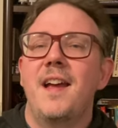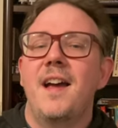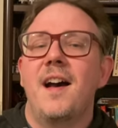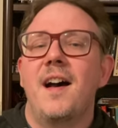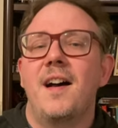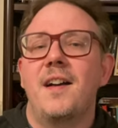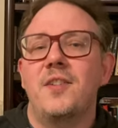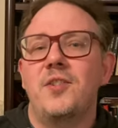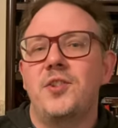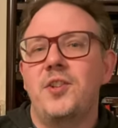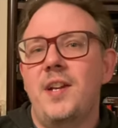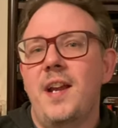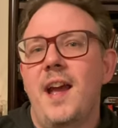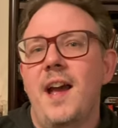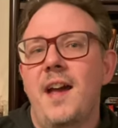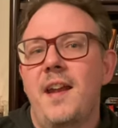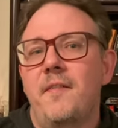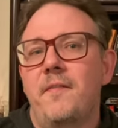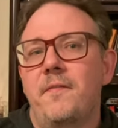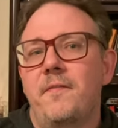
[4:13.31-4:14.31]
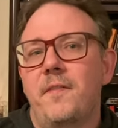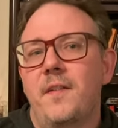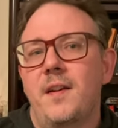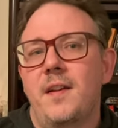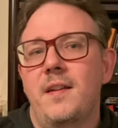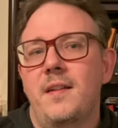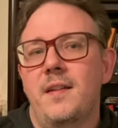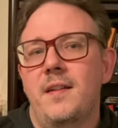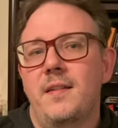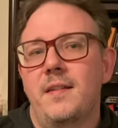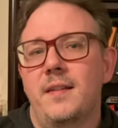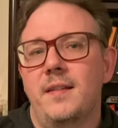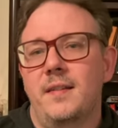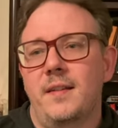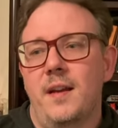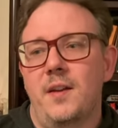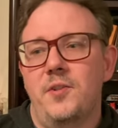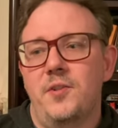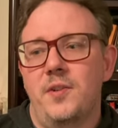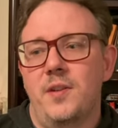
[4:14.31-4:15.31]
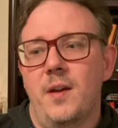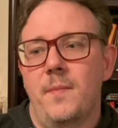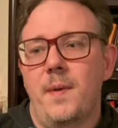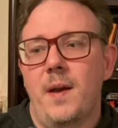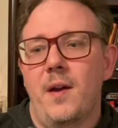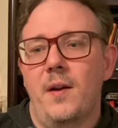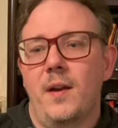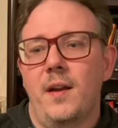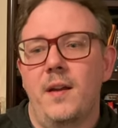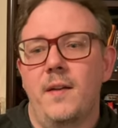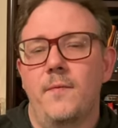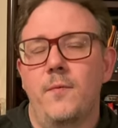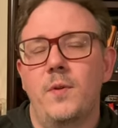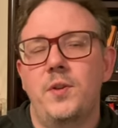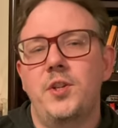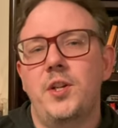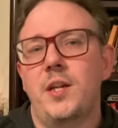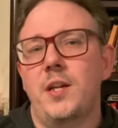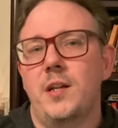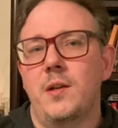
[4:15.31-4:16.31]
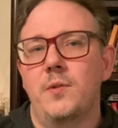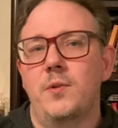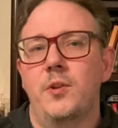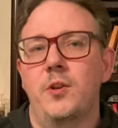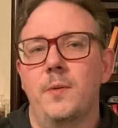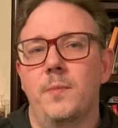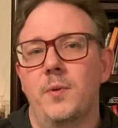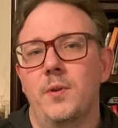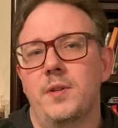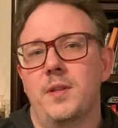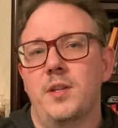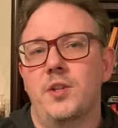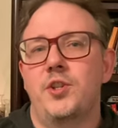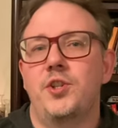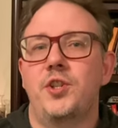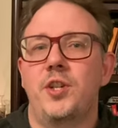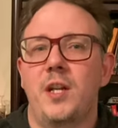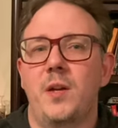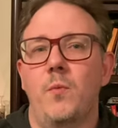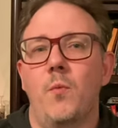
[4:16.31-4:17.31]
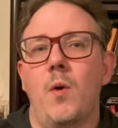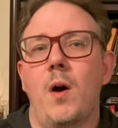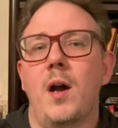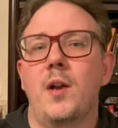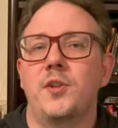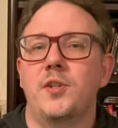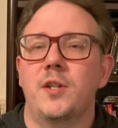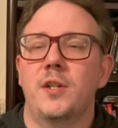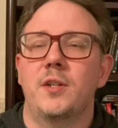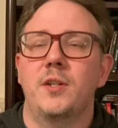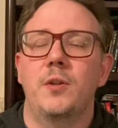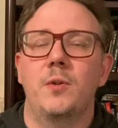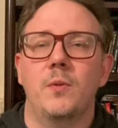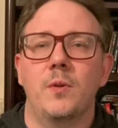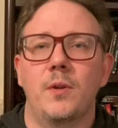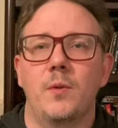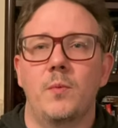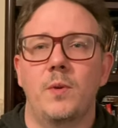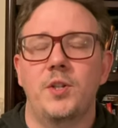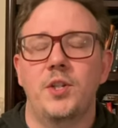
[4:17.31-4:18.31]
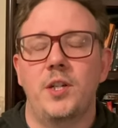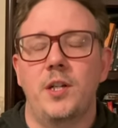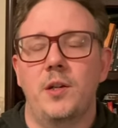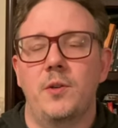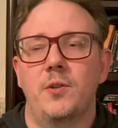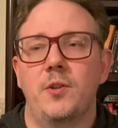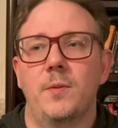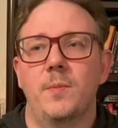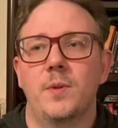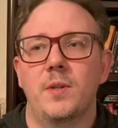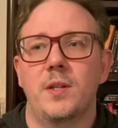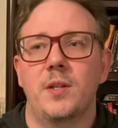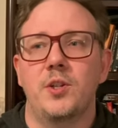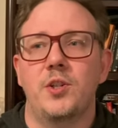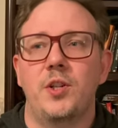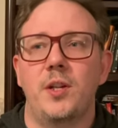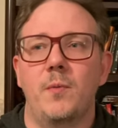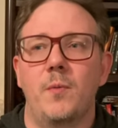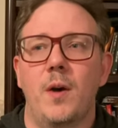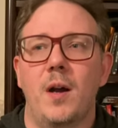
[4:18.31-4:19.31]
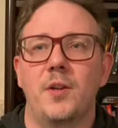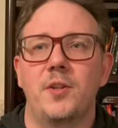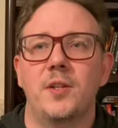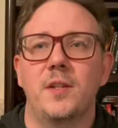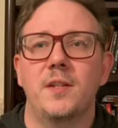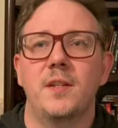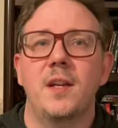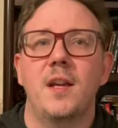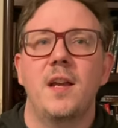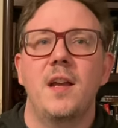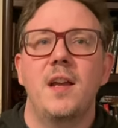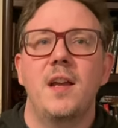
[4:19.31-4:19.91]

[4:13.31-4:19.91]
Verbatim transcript: Uh, she had a fun discussion about kind of witchy YouTubers that she watches. Who are the witchy YouTubers that she watches?